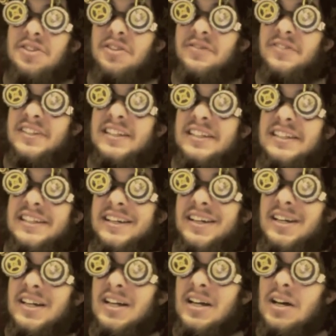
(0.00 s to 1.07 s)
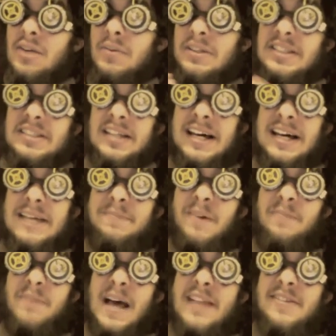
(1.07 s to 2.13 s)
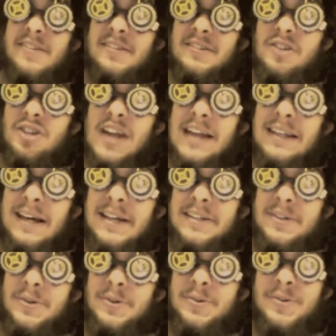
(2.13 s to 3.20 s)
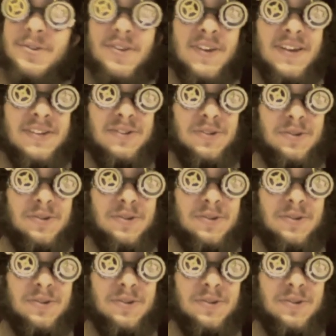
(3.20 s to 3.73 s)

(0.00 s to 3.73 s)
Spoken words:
of thee. What type of pencil shall I use? To